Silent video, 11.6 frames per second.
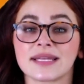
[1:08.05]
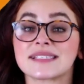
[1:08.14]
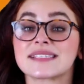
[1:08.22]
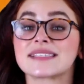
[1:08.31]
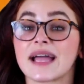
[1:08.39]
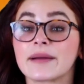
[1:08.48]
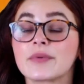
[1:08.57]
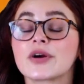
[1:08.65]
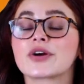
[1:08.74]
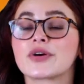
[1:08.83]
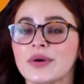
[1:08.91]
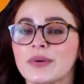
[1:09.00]
and
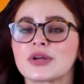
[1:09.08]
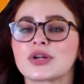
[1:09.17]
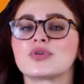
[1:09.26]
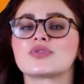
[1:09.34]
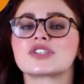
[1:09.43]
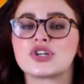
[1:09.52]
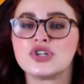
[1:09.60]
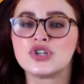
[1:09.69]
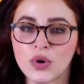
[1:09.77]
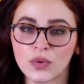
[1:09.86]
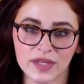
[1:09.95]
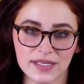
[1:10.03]
cyber criminals
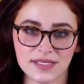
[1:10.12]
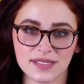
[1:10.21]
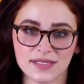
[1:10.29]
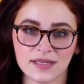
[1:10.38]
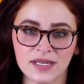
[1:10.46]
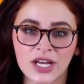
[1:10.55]
know this.